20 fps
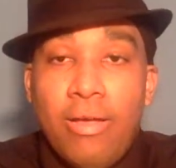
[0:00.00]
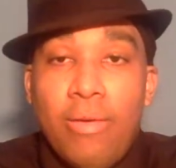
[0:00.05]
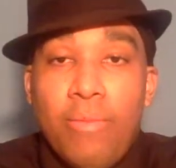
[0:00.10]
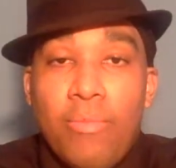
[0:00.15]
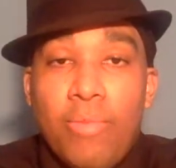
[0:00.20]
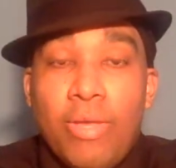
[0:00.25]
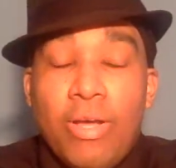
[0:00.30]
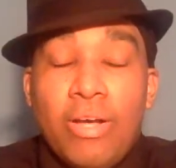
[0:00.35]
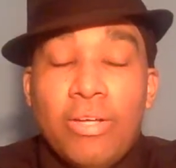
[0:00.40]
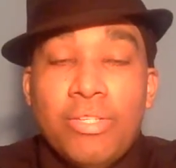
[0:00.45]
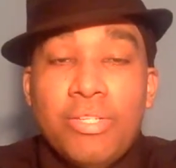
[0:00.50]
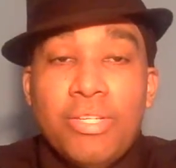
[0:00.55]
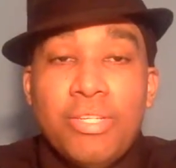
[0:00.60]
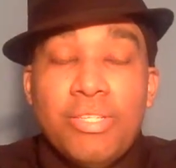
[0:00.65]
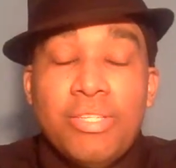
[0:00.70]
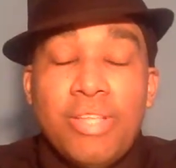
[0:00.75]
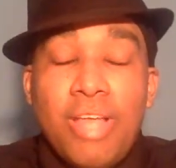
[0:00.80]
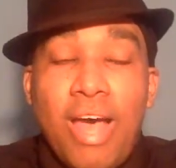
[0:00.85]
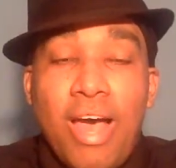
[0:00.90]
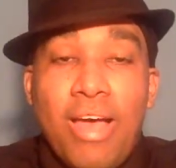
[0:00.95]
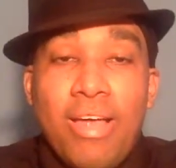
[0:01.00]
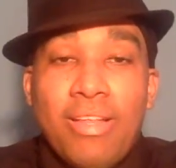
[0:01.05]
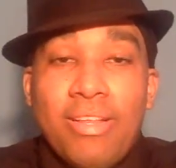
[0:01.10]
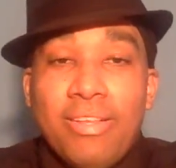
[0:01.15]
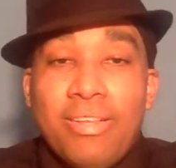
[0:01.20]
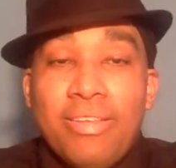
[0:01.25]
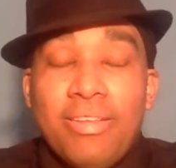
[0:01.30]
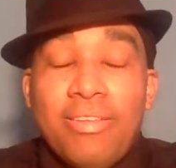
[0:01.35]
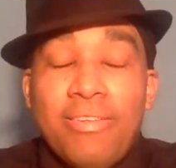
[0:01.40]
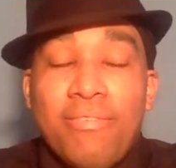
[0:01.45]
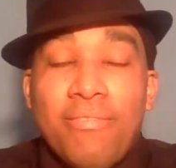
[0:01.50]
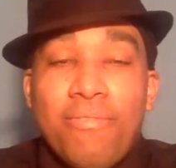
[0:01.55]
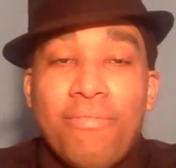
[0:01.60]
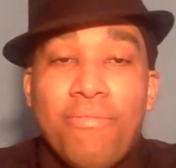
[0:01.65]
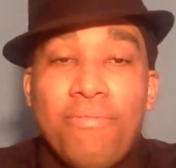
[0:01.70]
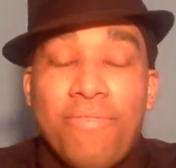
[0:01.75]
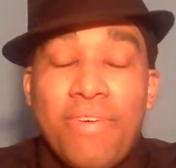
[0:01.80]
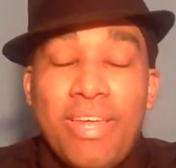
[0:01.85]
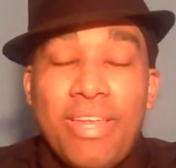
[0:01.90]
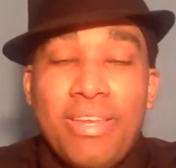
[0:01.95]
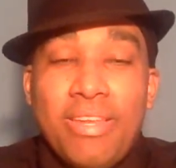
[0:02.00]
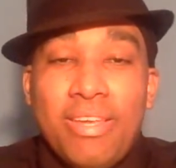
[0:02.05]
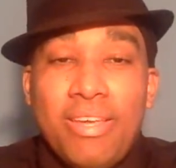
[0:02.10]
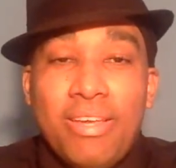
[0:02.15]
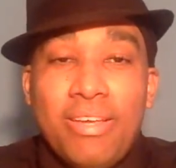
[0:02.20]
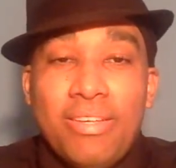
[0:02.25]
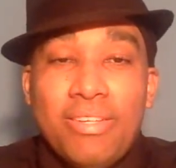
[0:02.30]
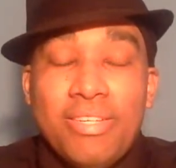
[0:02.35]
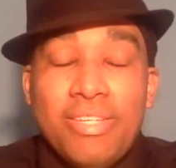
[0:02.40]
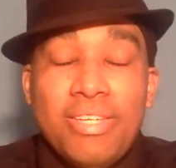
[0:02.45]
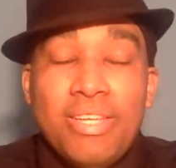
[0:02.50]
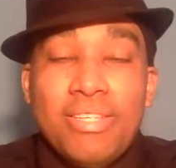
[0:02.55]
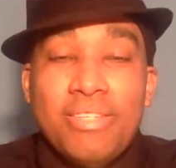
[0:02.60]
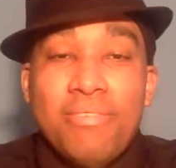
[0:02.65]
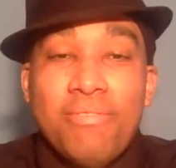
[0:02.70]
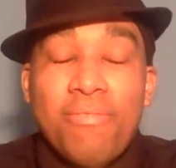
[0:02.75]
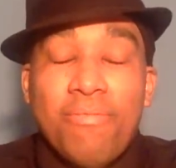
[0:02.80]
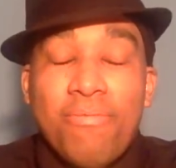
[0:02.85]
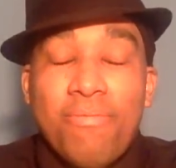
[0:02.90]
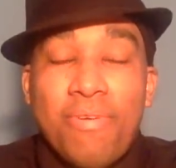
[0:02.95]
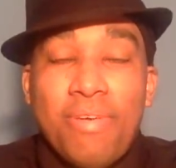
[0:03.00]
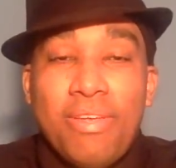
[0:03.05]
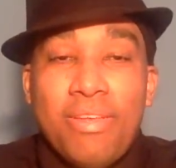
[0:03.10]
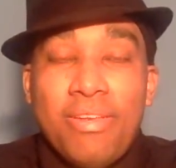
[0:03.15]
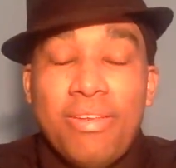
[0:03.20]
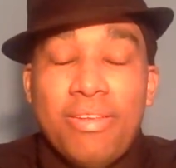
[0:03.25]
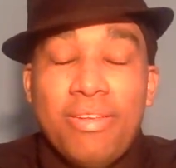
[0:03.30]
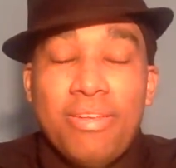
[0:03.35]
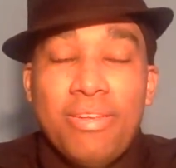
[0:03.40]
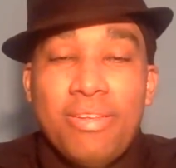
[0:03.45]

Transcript: Because she's not fitting. She doesn't fit.